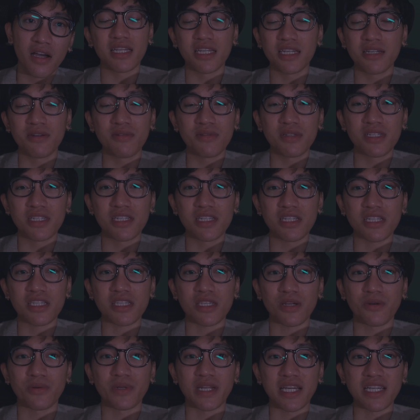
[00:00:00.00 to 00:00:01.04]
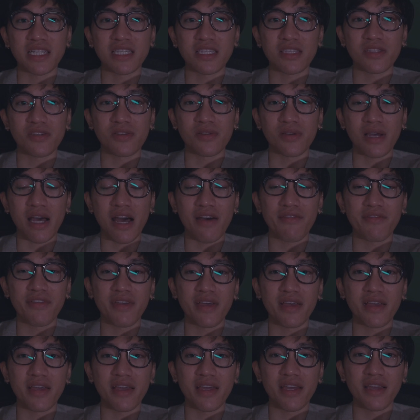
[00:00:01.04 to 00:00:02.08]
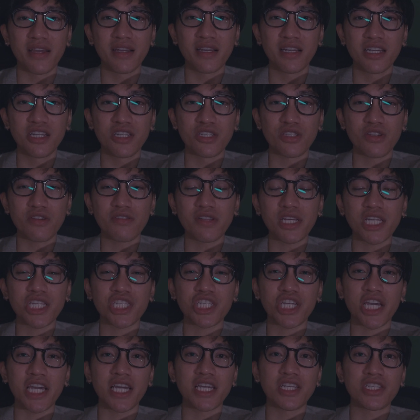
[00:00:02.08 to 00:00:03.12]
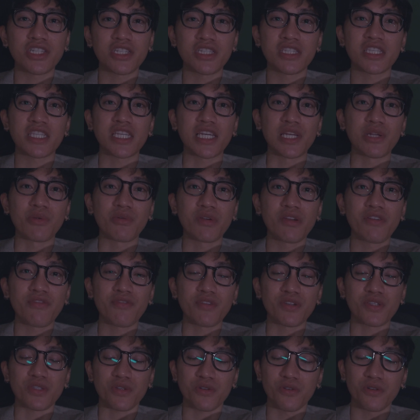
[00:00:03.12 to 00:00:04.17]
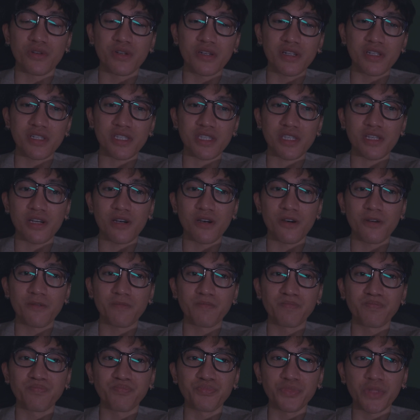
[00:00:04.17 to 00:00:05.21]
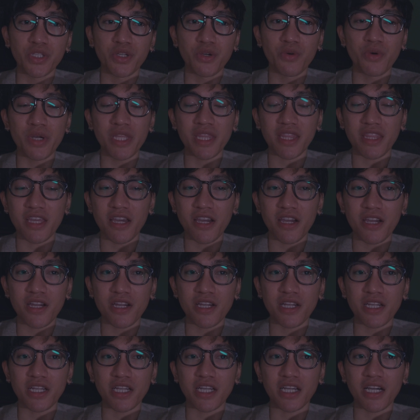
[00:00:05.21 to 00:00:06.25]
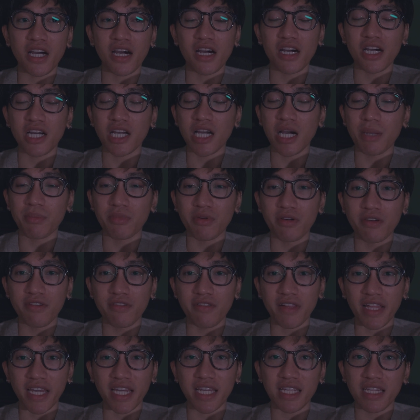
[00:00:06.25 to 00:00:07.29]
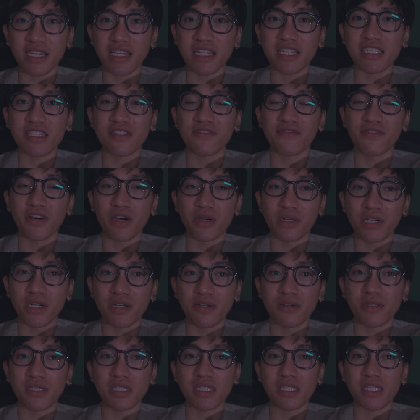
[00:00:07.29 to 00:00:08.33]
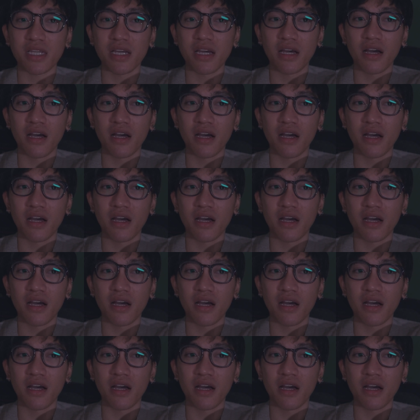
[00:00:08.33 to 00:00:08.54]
It was just so nice to have the sort of like change in scenery for school. So went there, got a couple of like nice photos.